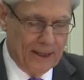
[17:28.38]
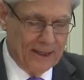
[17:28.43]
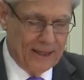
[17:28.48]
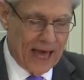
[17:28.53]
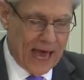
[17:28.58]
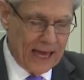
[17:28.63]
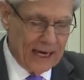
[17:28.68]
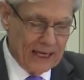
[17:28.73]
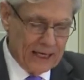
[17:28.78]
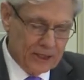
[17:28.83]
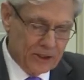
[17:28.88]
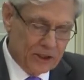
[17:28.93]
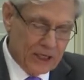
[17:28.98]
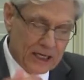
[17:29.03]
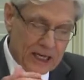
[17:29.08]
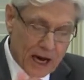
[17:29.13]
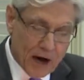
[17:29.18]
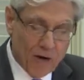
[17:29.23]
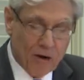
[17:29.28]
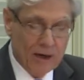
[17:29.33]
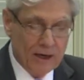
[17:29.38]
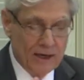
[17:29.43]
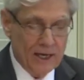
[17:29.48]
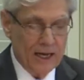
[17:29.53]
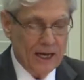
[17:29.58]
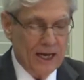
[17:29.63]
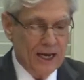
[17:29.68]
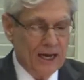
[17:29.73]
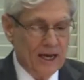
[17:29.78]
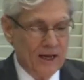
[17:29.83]
That is the
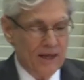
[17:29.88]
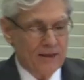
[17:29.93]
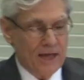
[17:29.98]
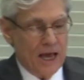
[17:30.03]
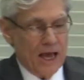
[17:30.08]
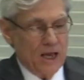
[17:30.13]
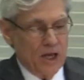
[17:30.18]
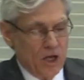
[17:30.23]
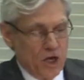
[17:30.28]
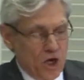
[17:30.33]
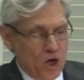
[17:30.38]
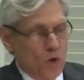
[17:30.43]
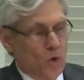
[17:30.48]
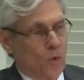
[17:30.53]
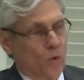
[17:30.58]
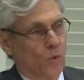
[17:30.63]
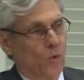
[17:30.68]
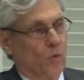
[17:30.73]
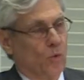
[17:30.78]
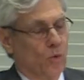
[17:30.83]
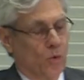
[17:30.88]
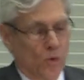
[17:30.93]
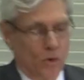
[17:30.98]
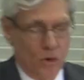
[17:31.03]
guarantee that you,